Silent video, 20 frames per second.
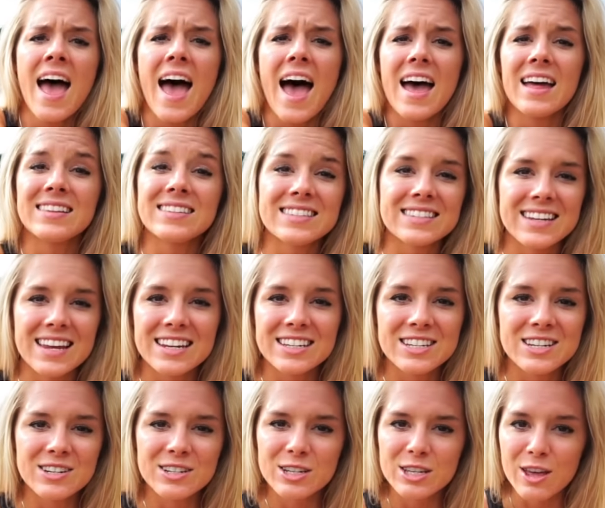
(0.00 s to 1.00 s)
And stay
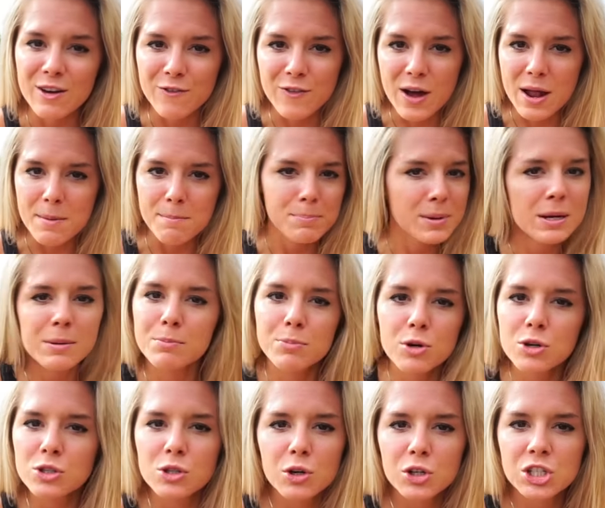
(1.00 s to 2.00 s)
tuned to the fun Bean
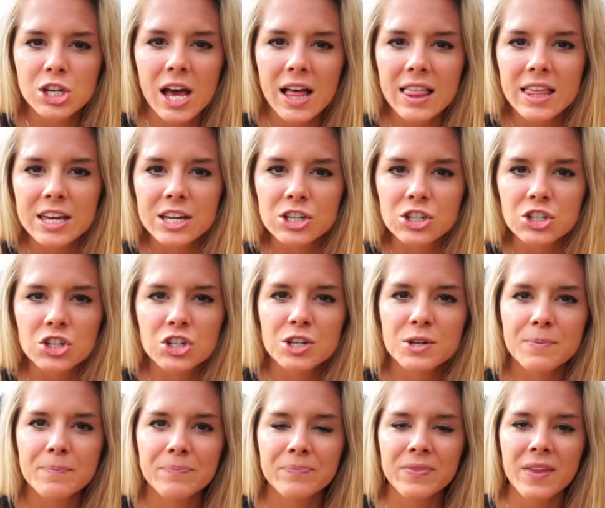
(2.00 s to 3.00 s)
Boozled Challenge
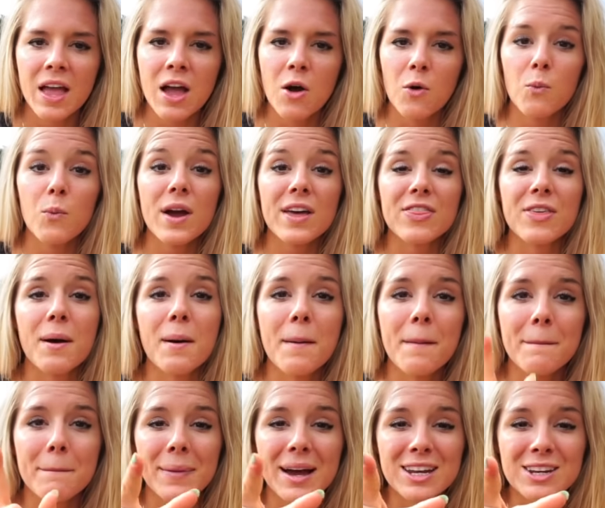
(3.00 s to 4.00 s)
with
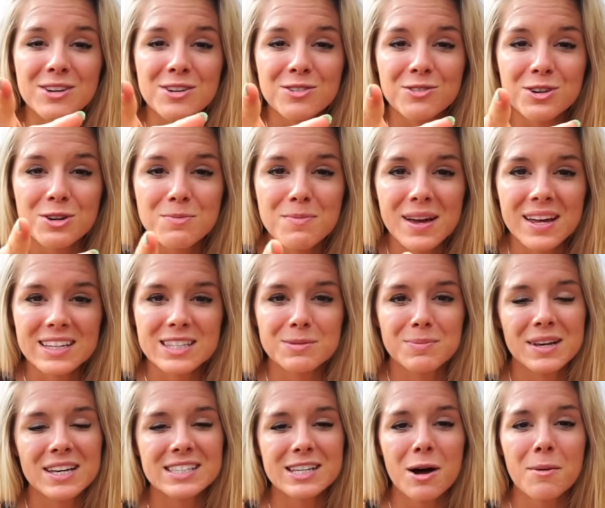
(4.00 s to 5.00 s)
my new roommates,
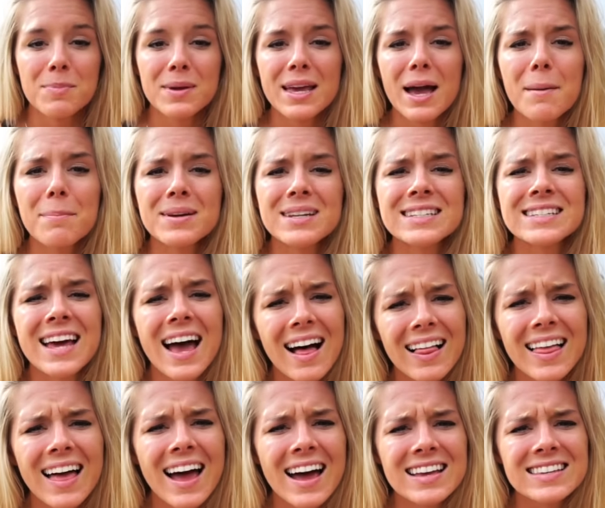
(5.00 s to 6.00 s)
because I'll be up in
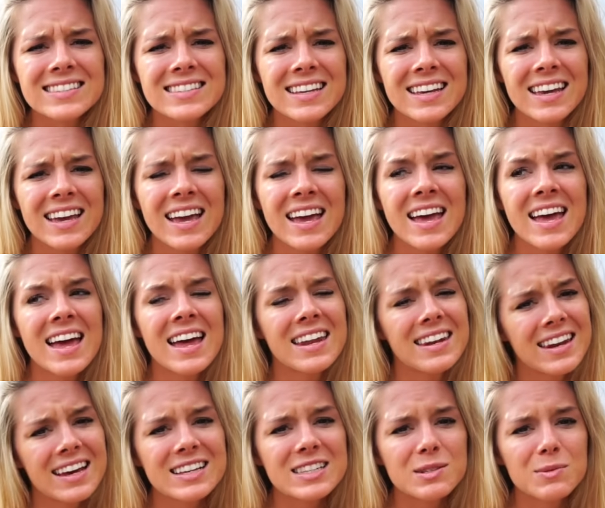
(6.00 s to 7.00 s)
Tallahassee
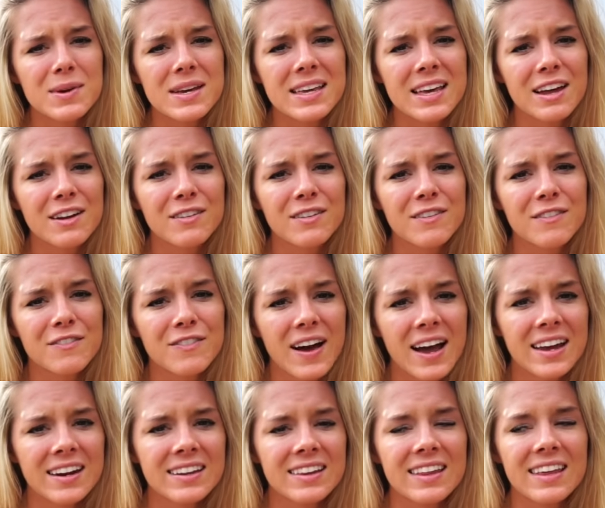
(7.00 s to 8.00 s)
next weekend
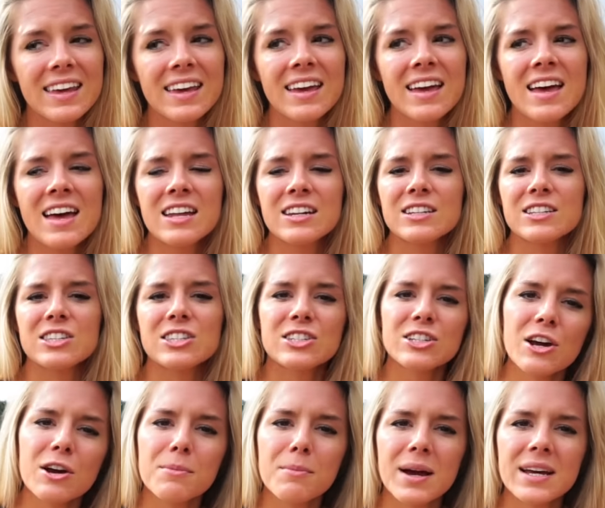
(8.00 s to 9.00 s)
finally to
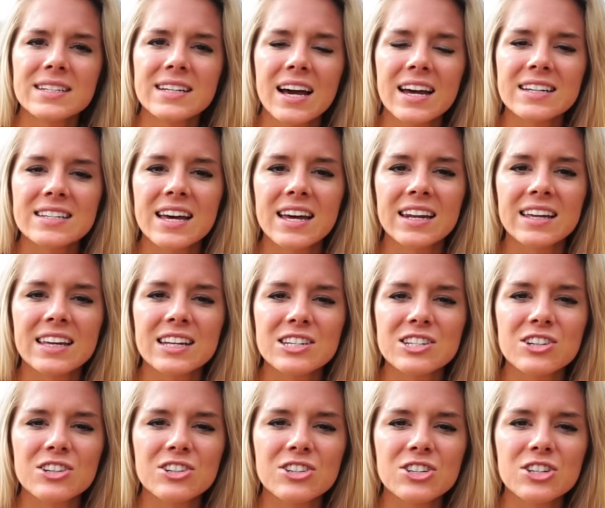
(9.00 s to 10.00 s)
start my dietetic
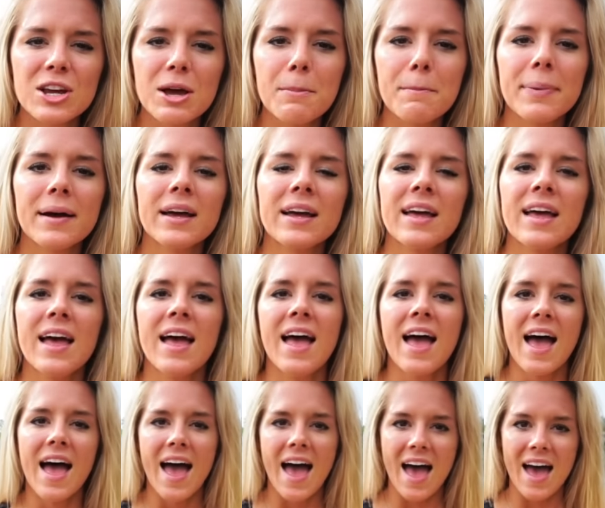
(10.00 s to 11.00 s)
internship,
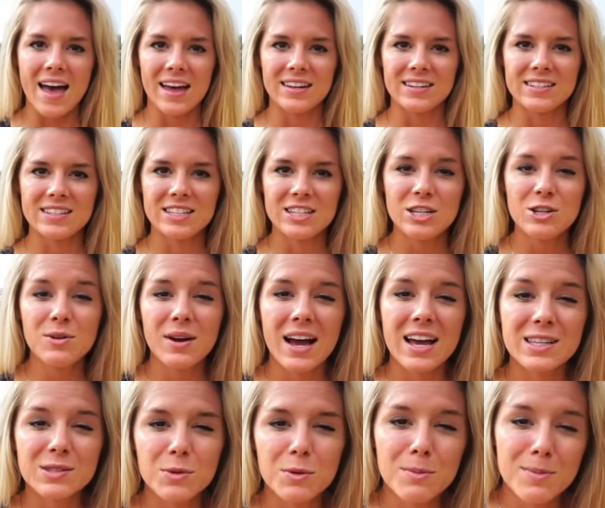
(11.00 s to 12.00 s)
and you
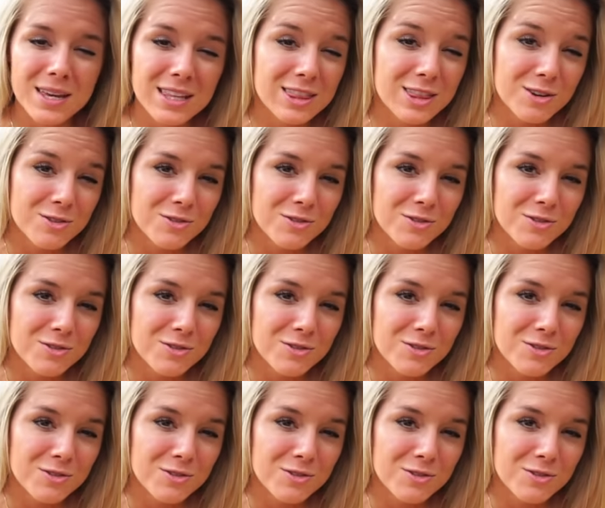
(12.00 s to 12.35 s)
guys will meet the